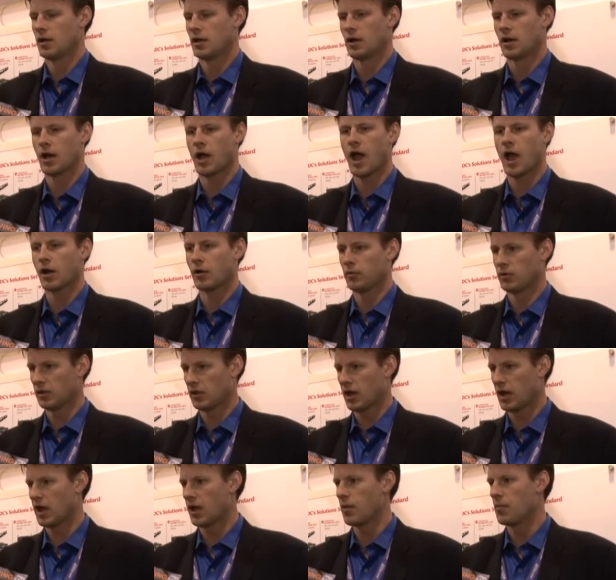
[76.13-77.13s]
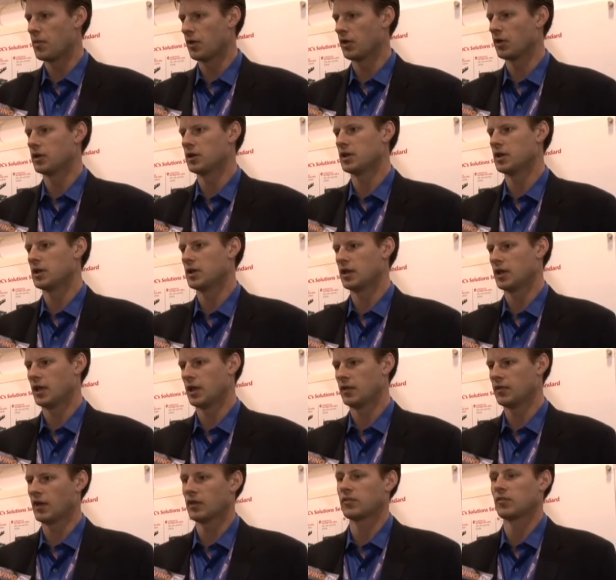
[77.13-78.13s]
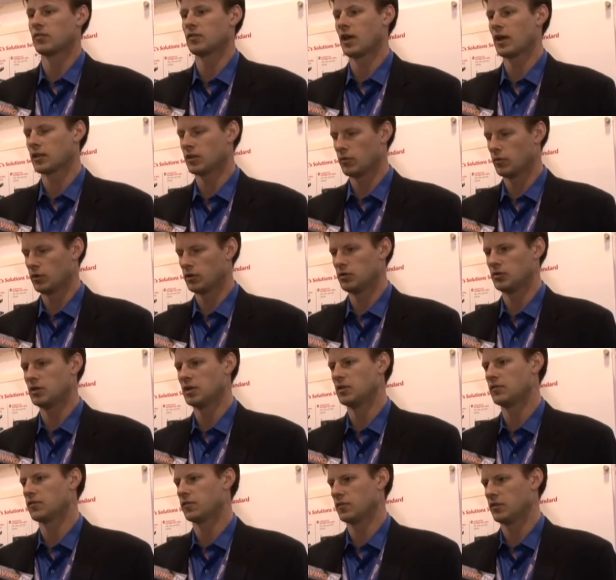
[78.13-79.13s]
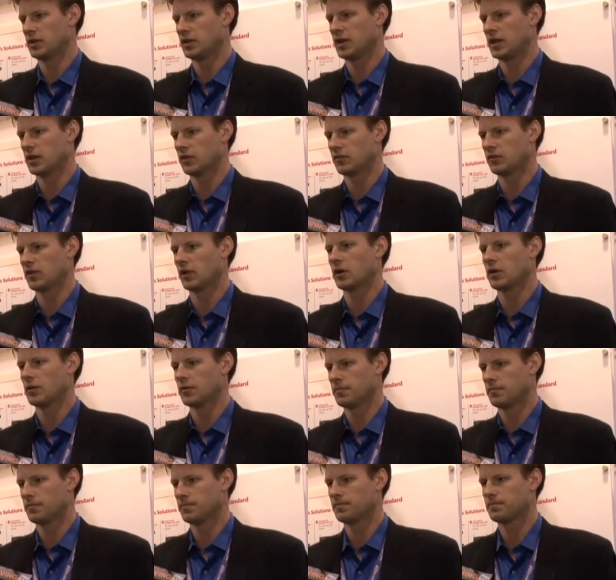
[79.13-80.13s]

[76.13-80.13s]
uh, high reliability, and that's exactly what you need for the data center.